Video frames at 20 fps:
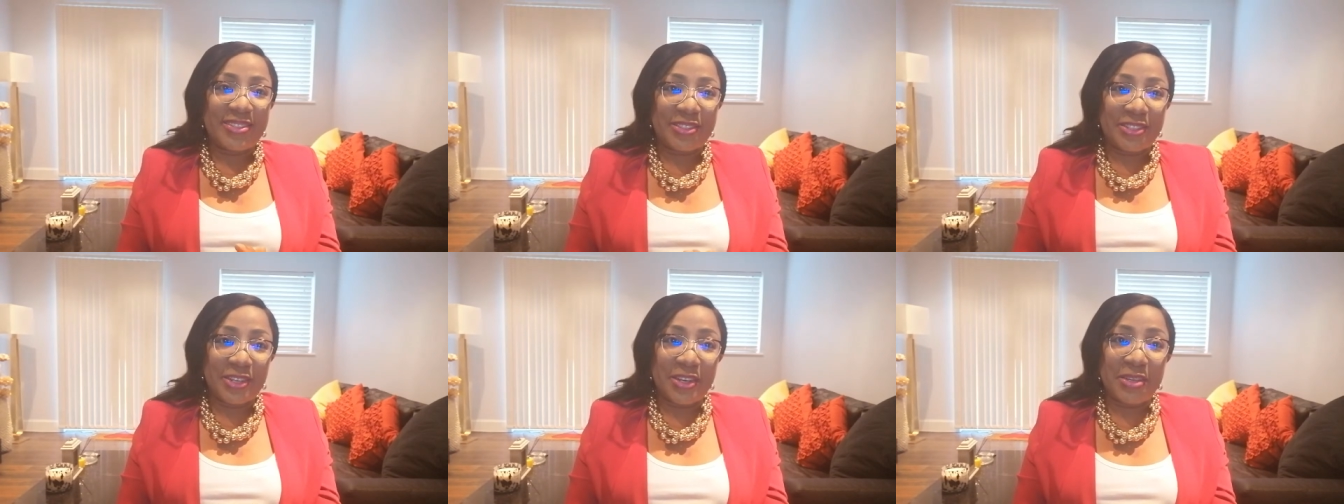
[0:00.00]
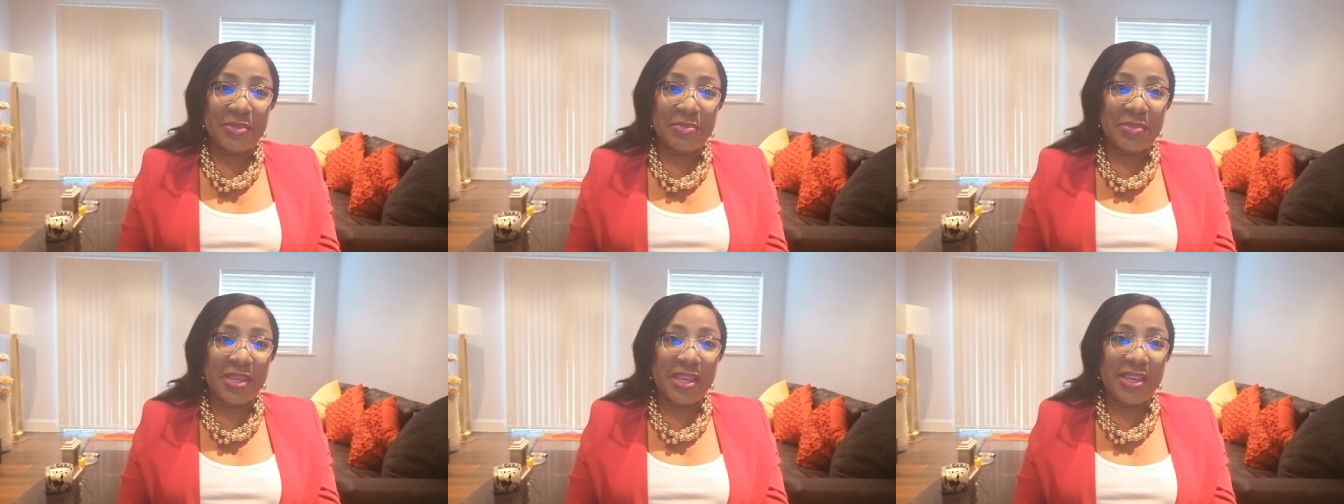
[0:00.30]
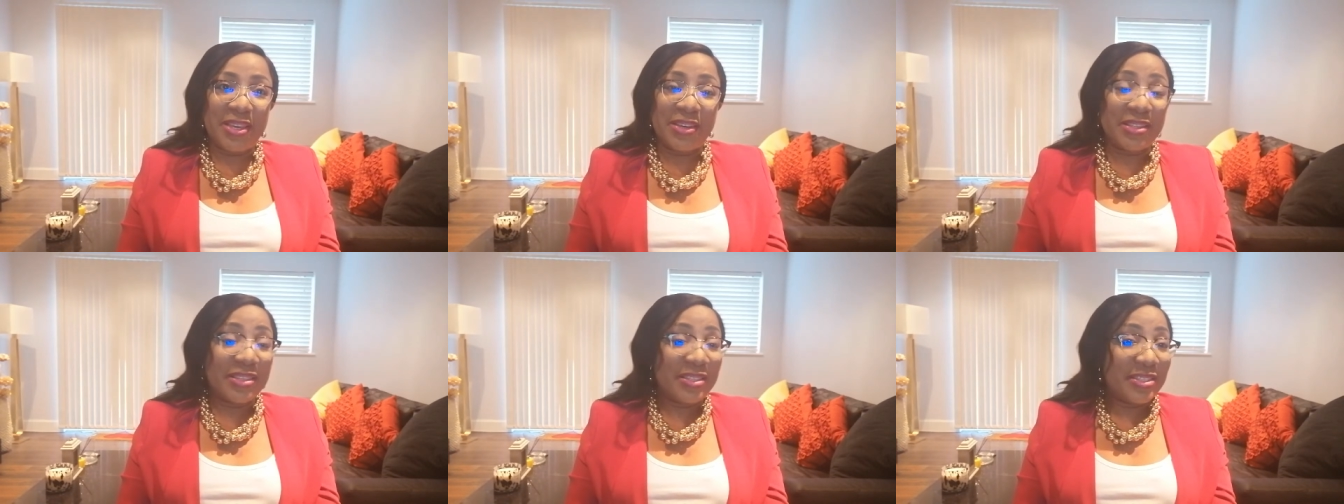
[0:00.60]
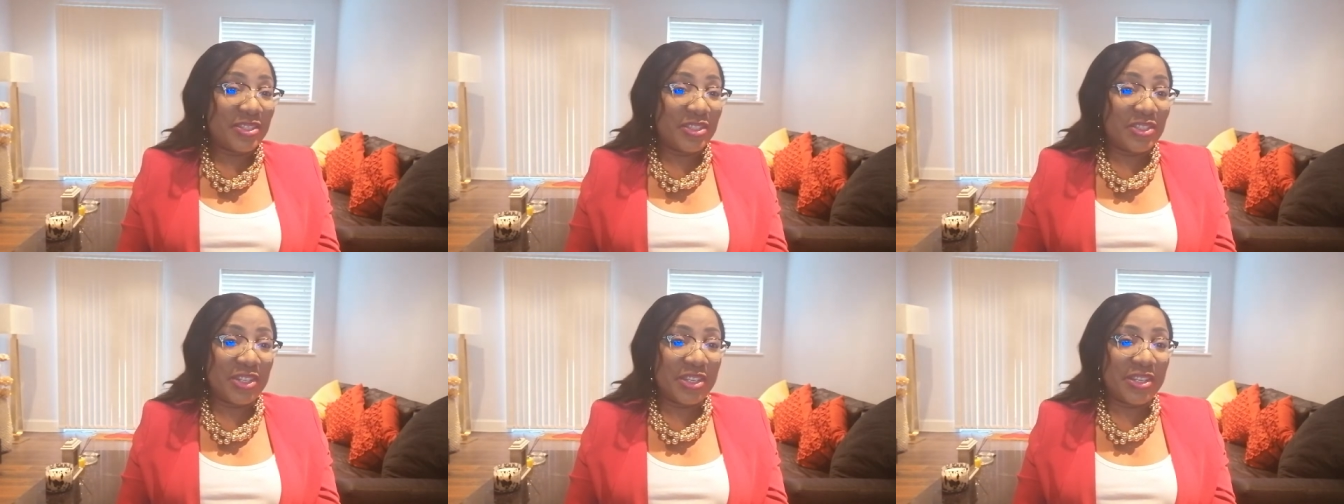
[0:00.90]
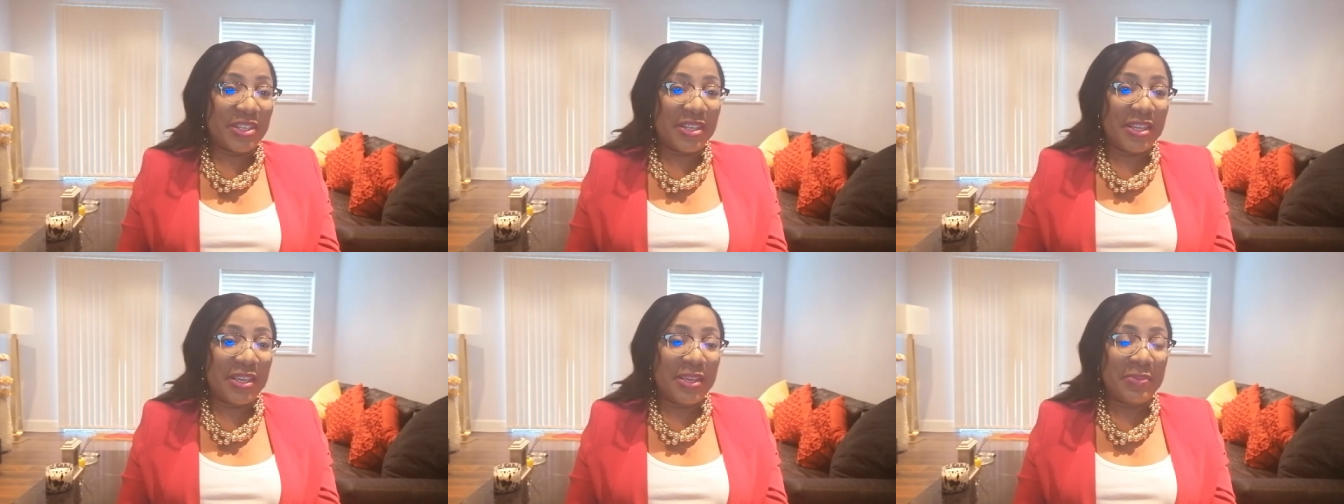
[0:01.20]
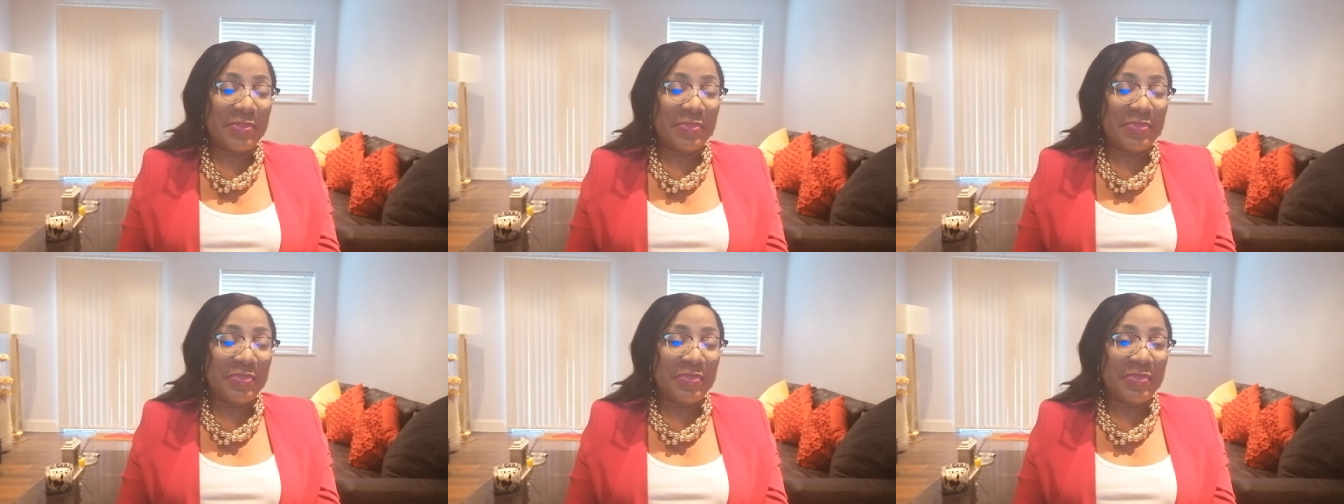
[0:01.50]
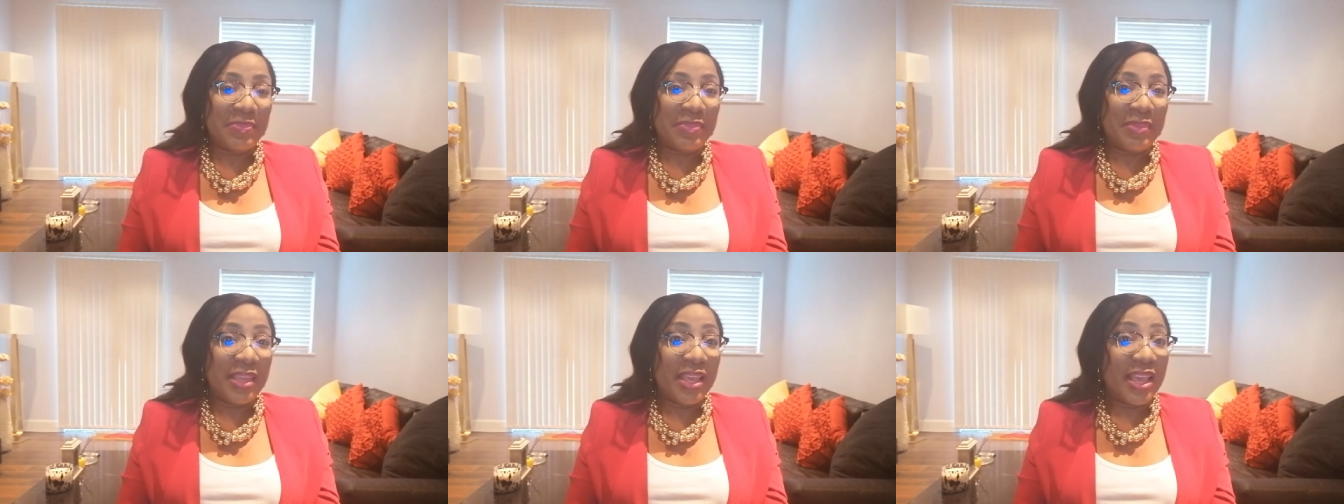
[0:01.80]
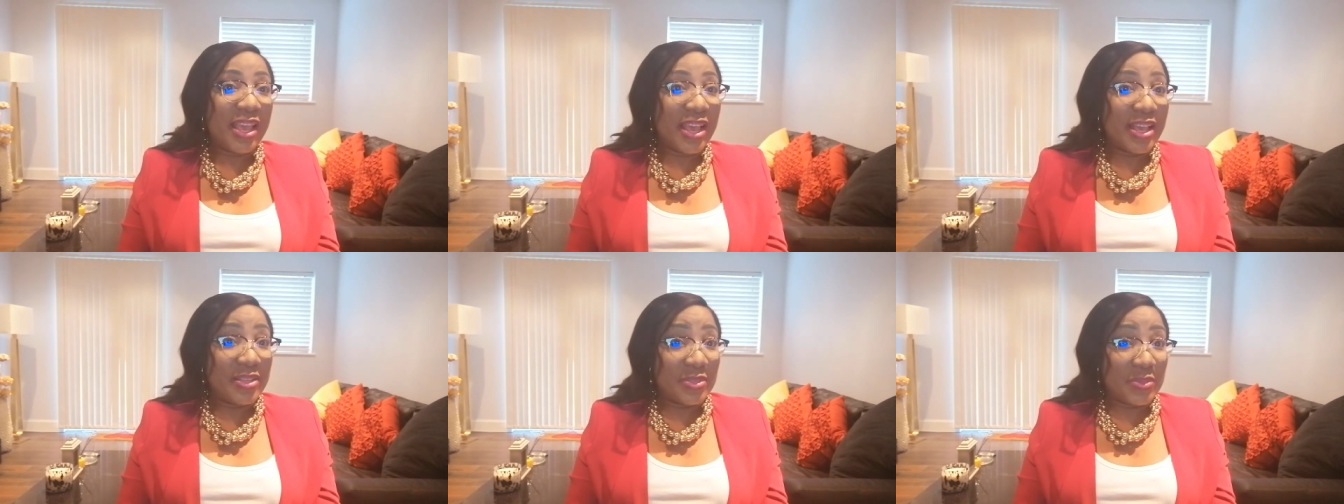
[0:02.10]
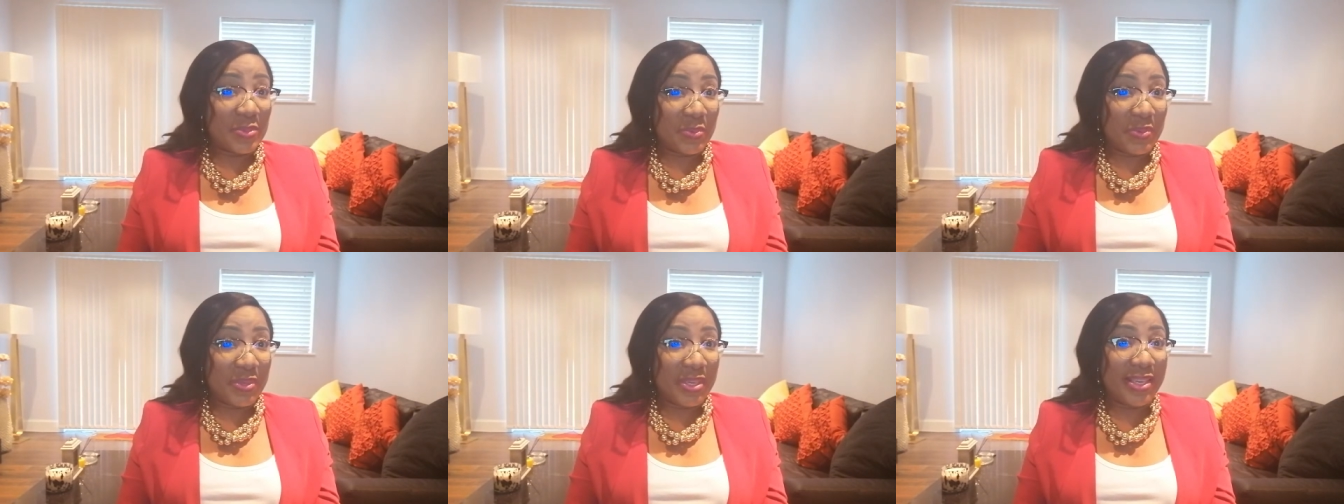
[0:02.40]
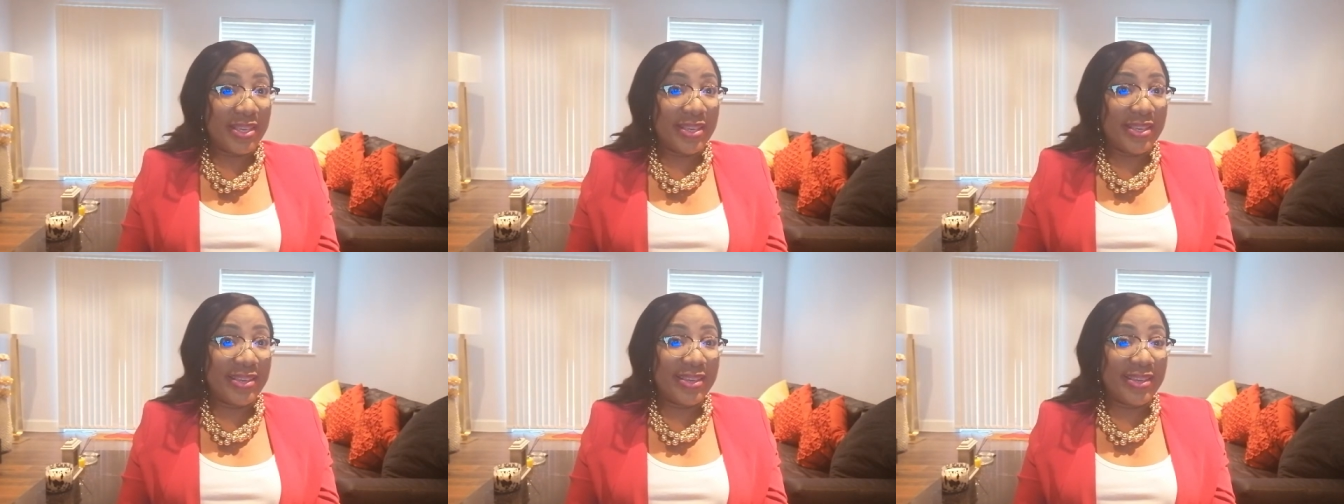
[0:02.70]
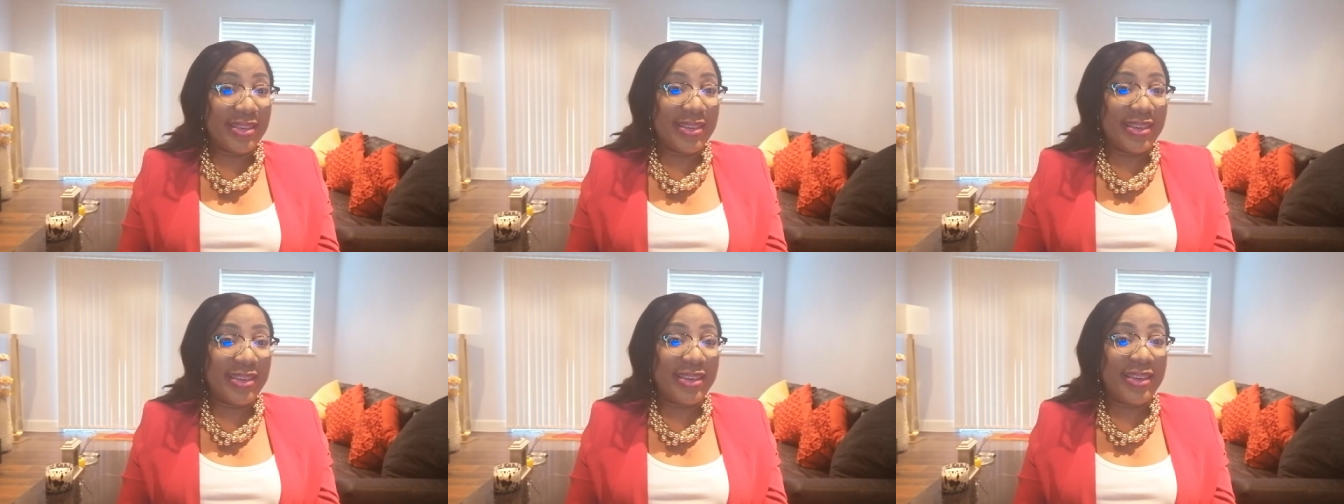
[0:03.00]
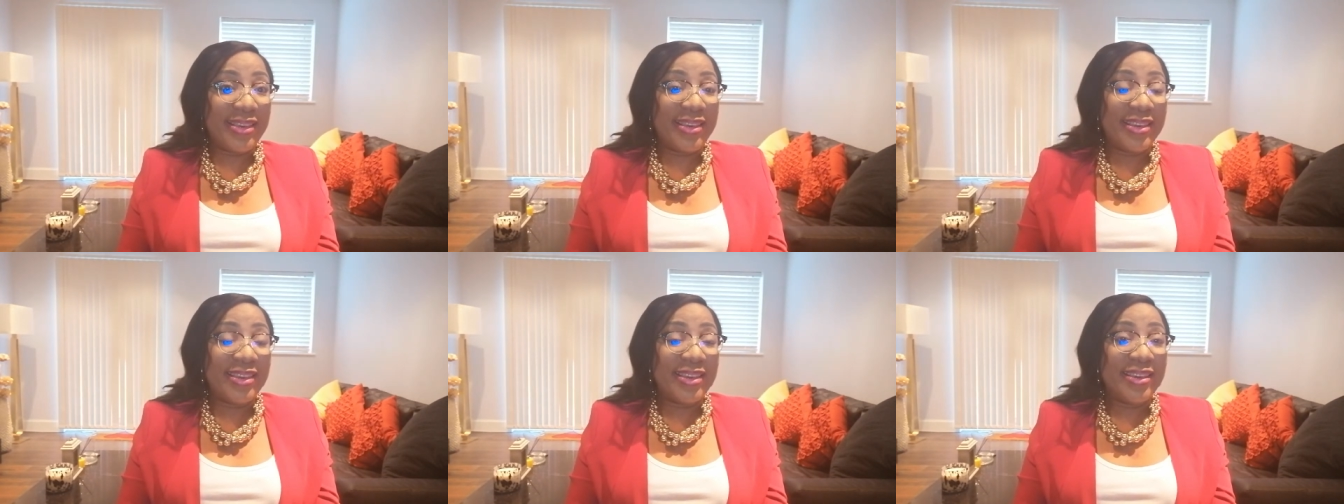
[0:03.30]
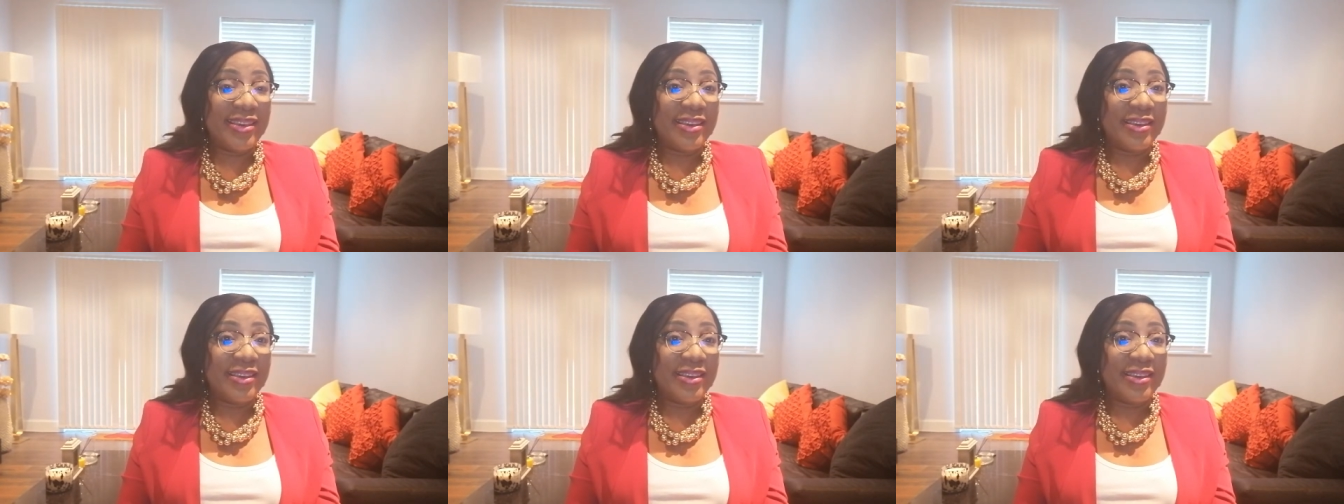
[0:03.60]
Join me on this journey as we